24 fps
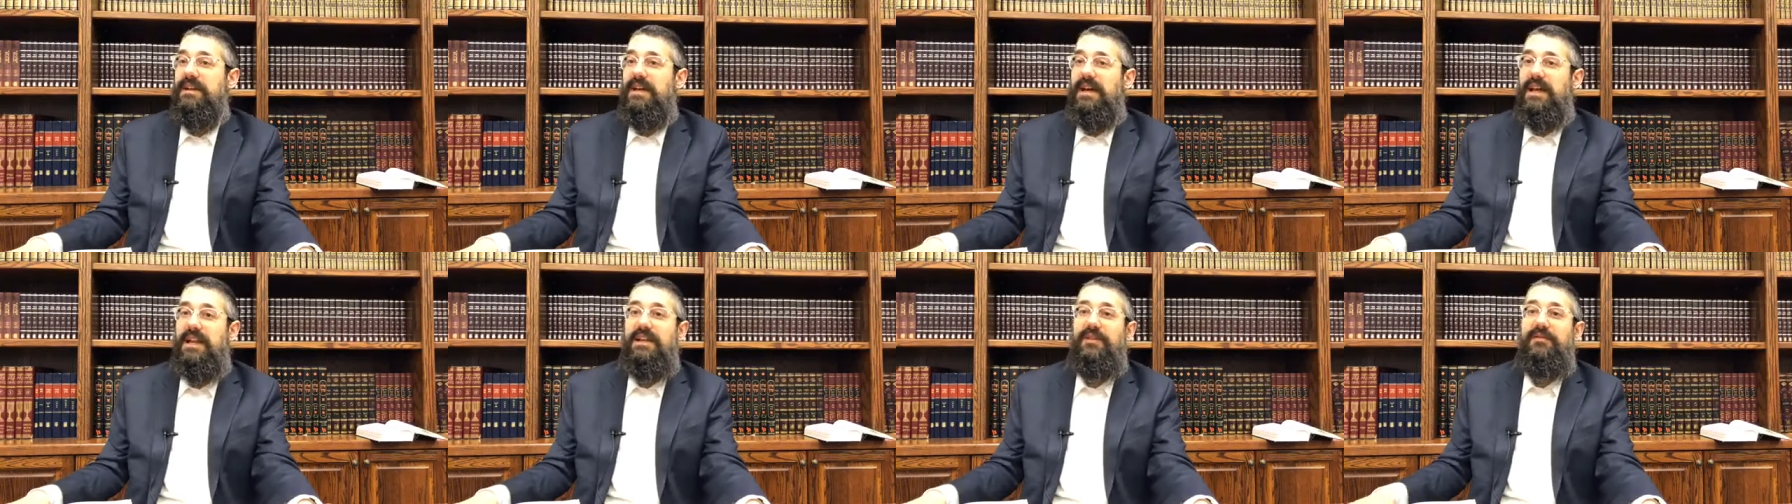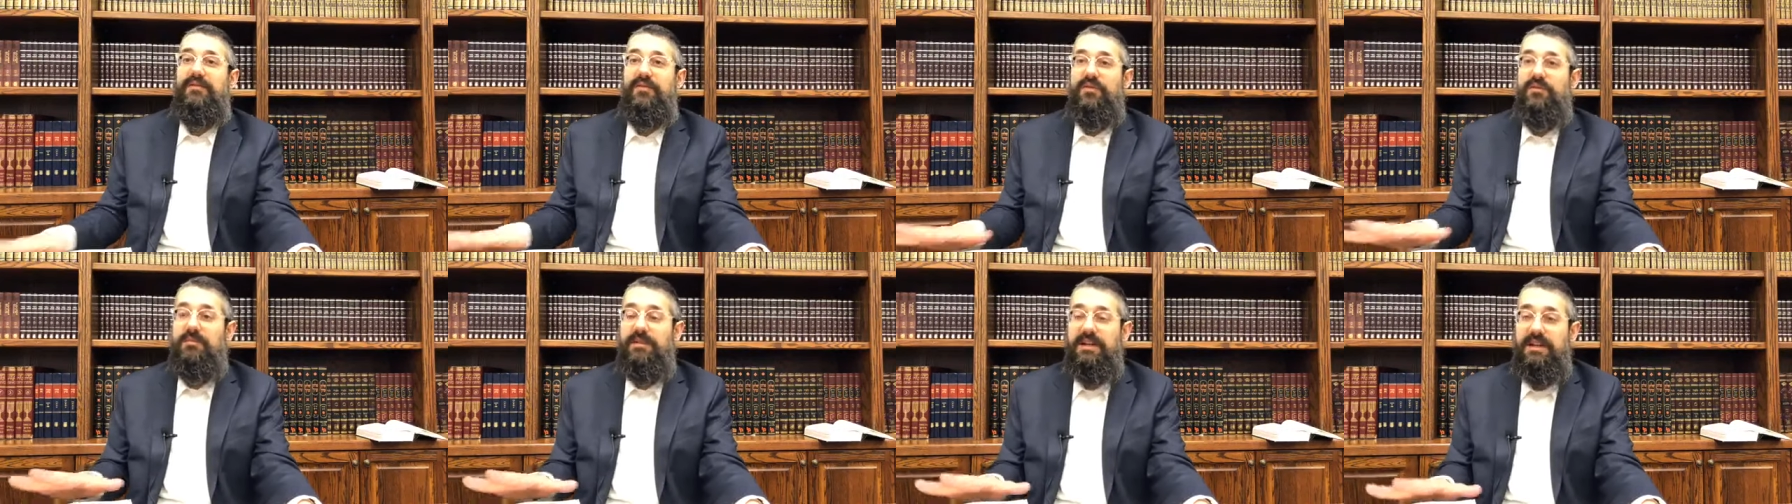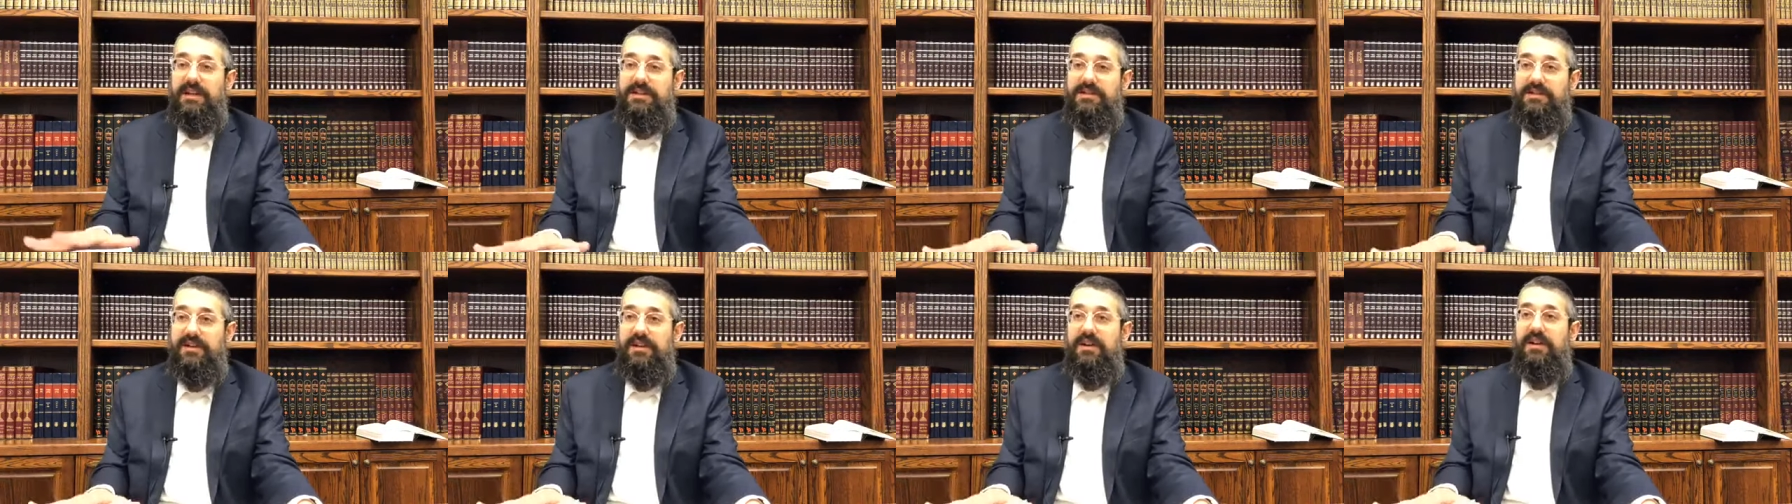And in a few
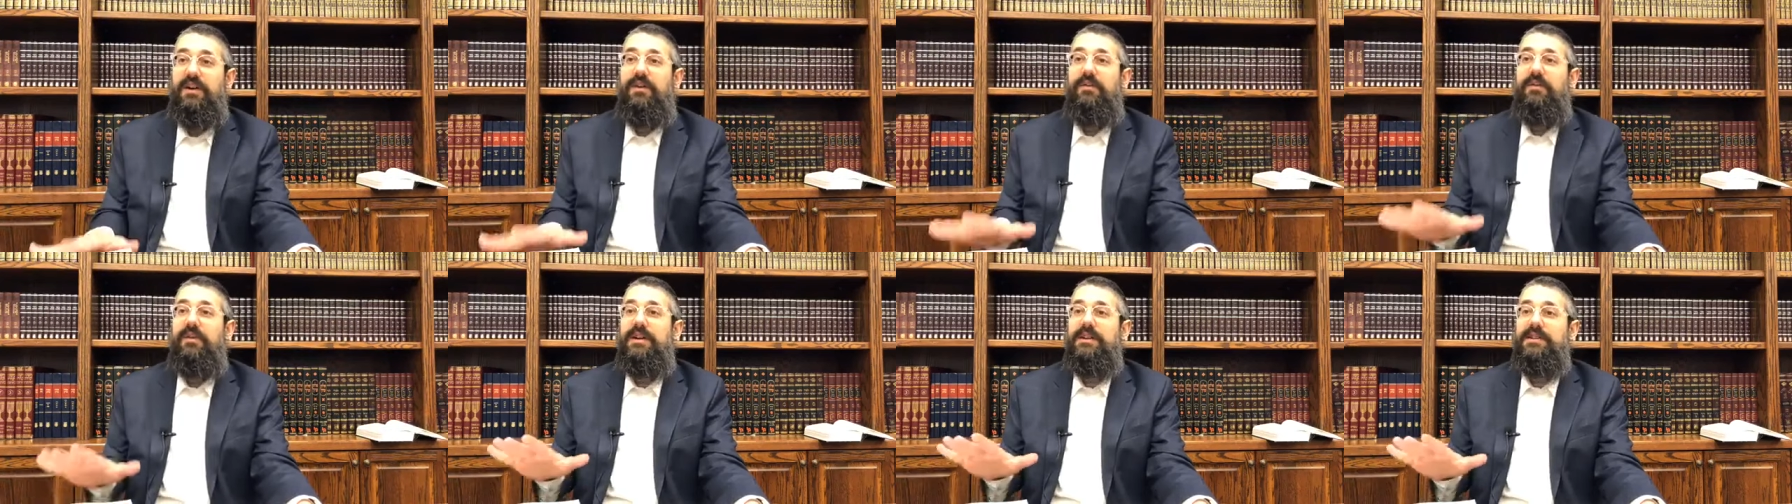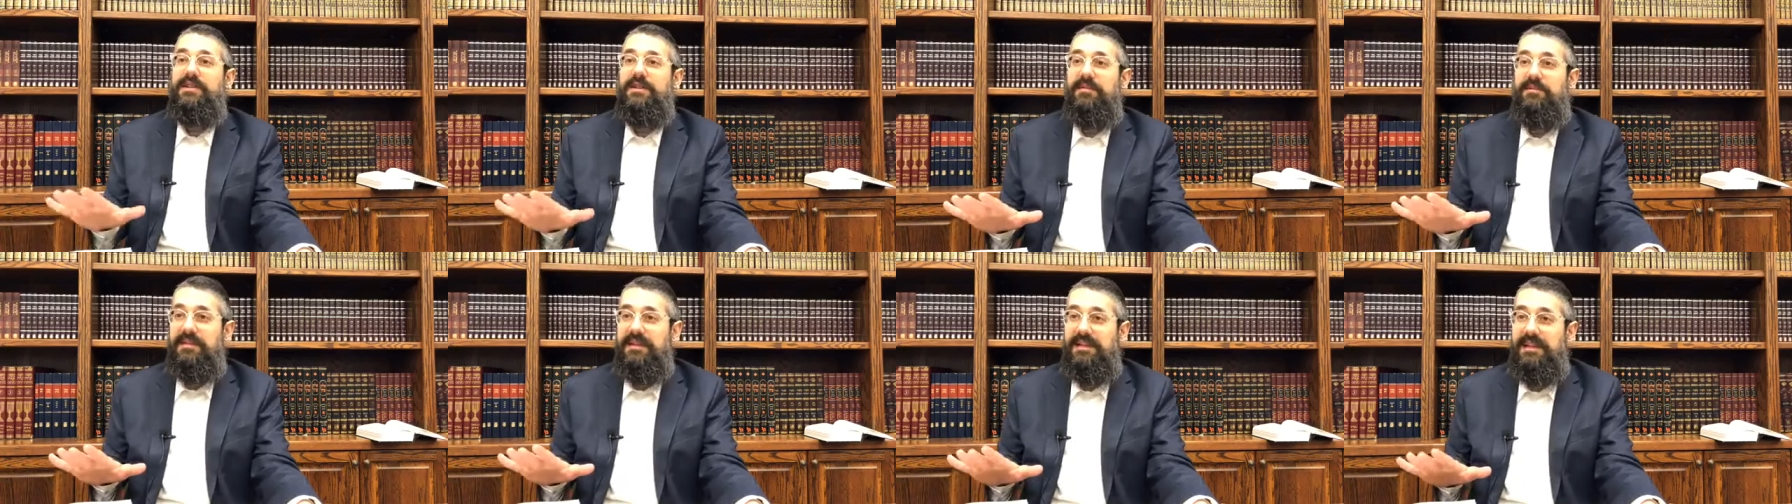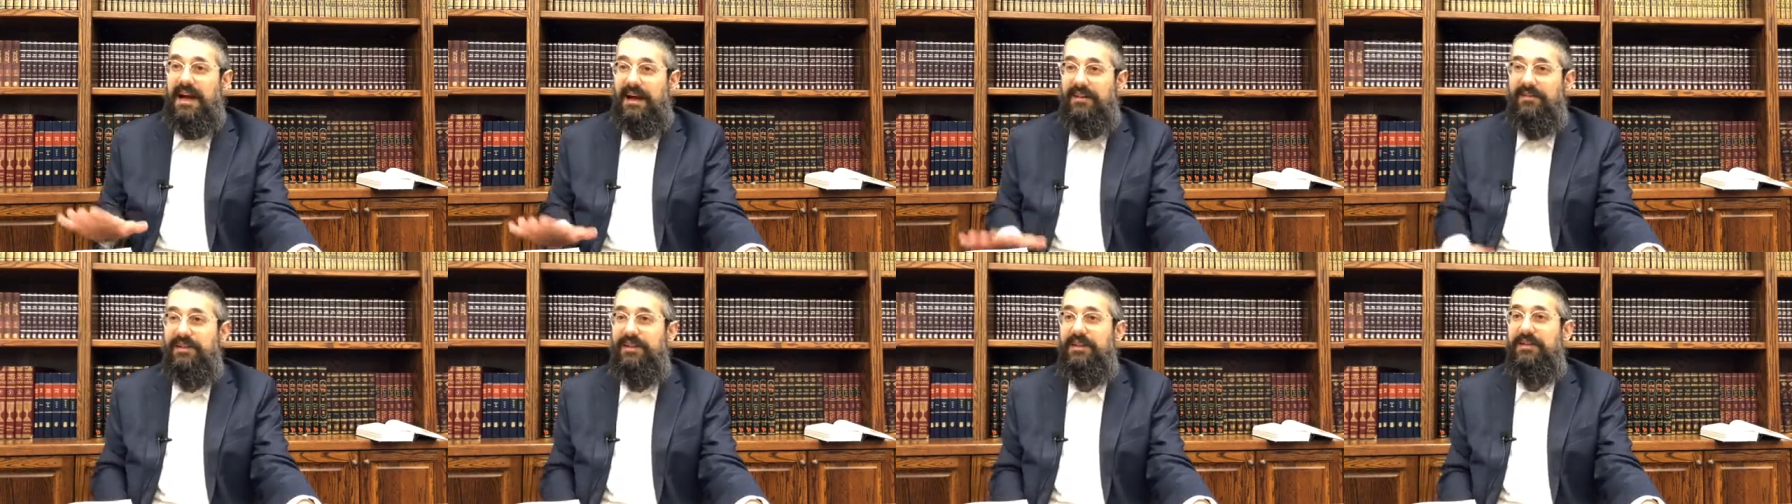minutes, He wants us to be
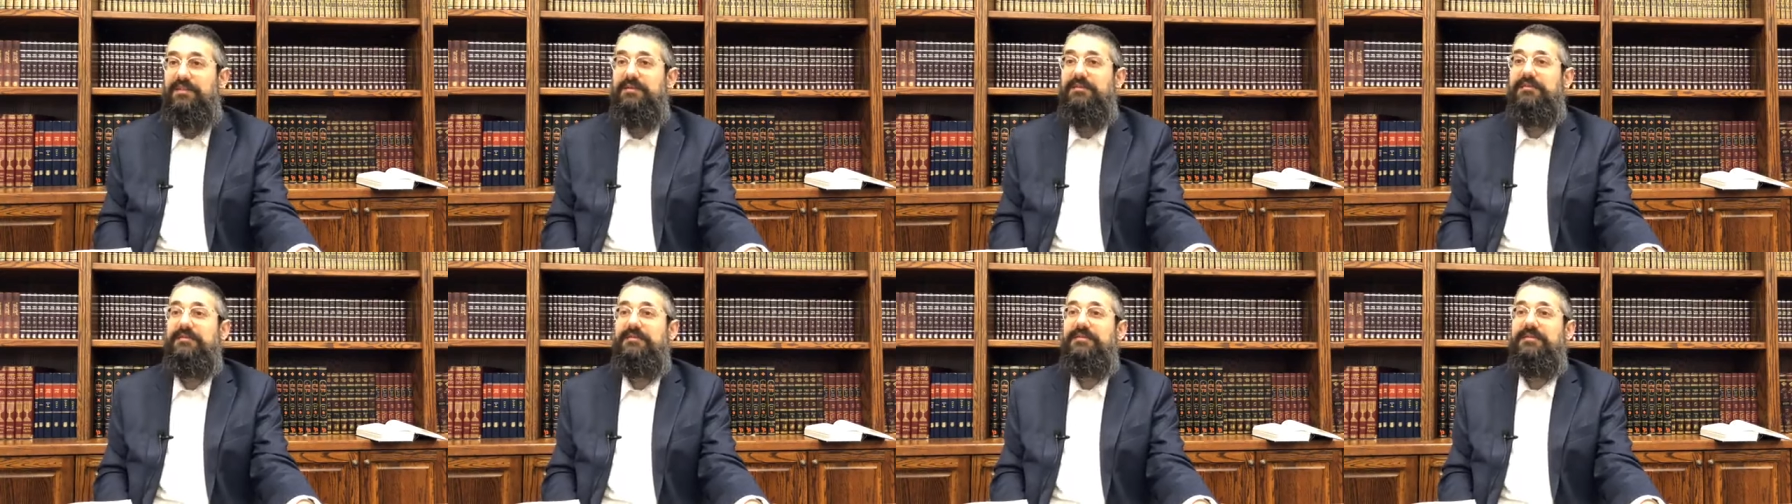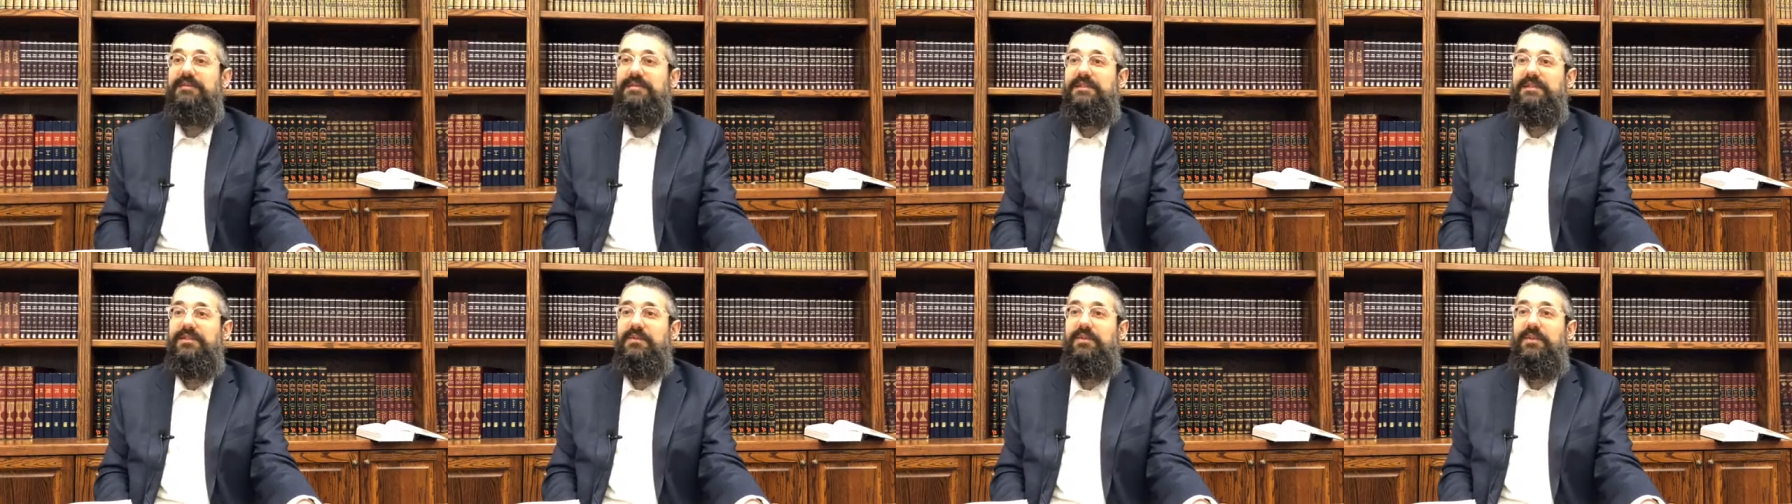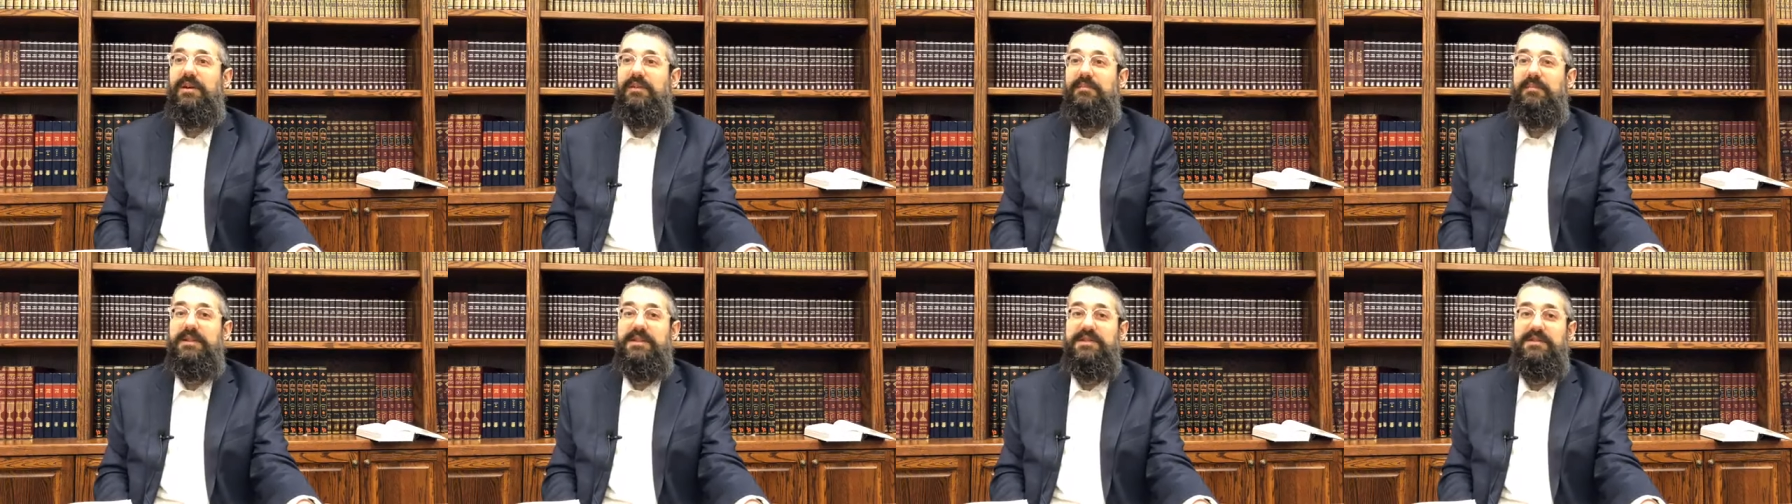davening, doing
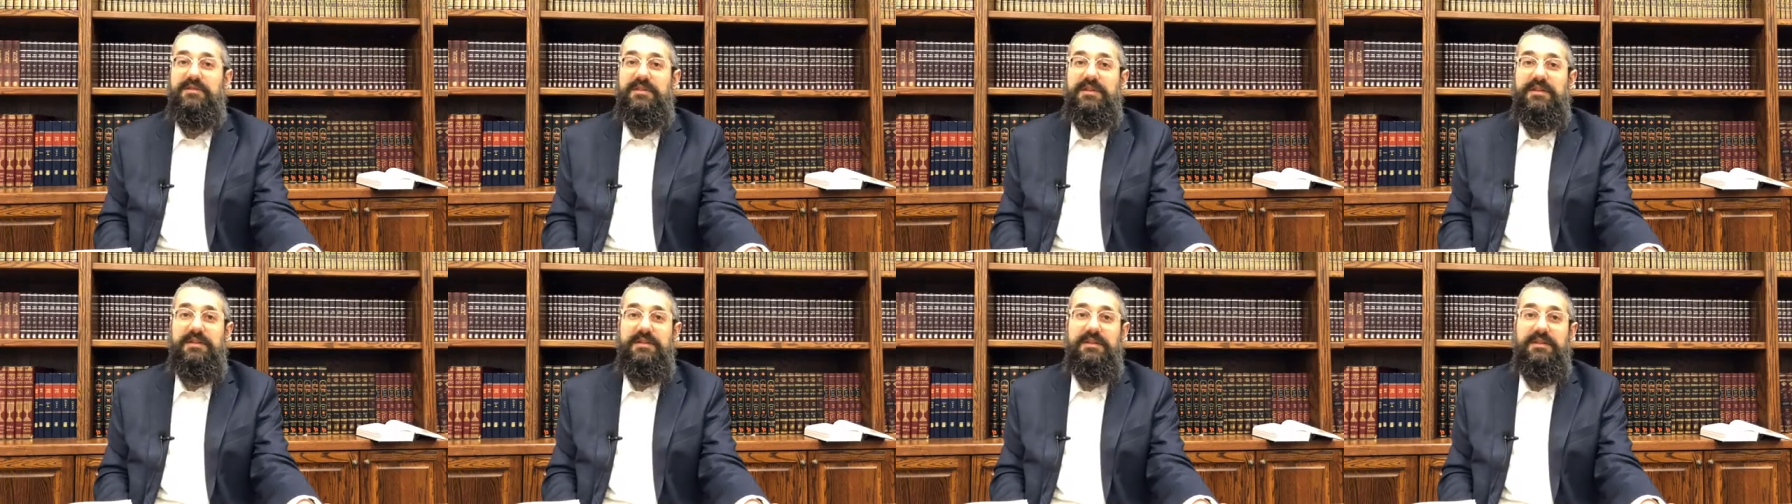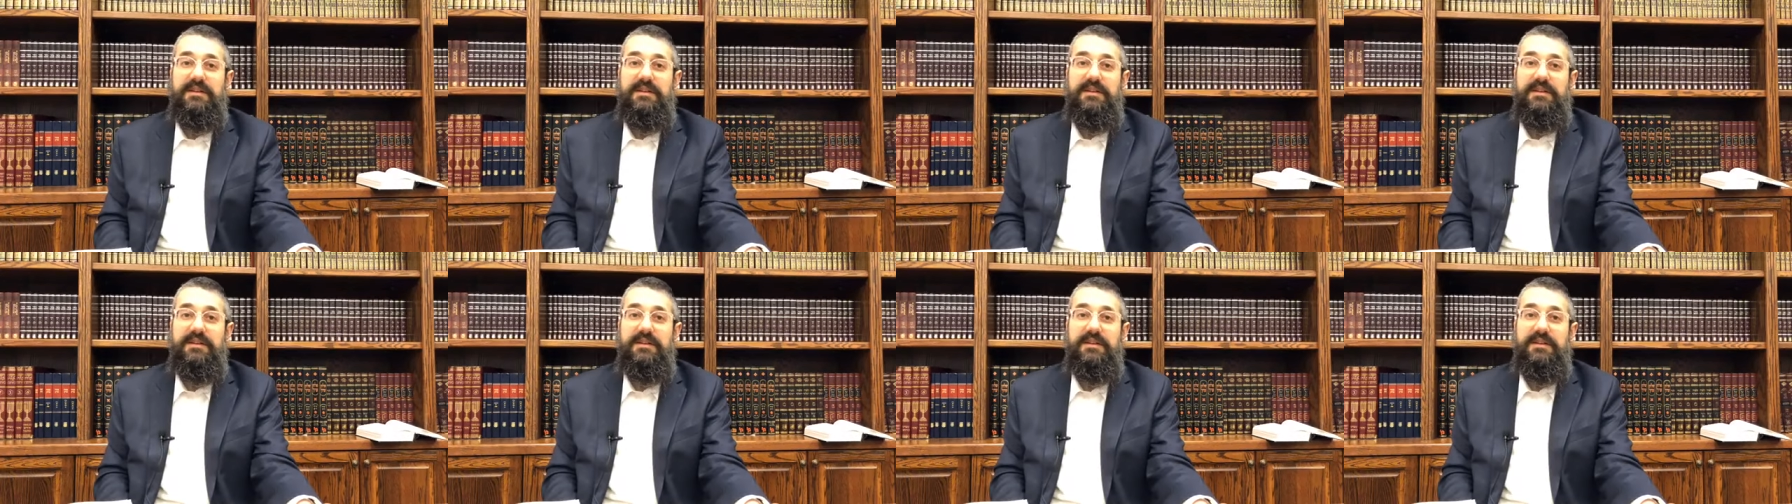a mitzvah.